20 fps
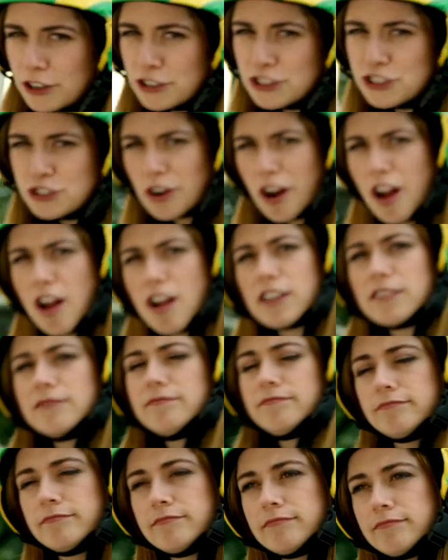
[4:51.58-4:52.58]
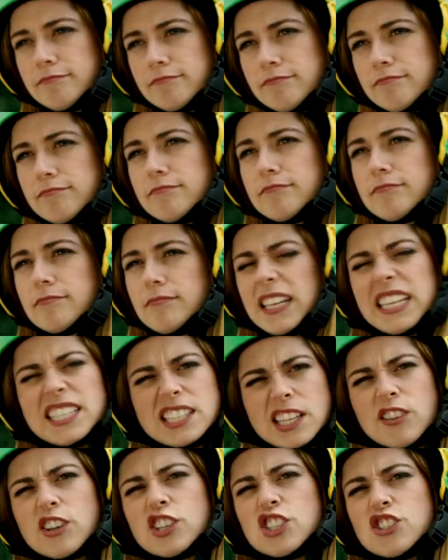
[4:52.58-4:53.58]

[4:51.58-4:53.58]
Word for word: are strong? Is there a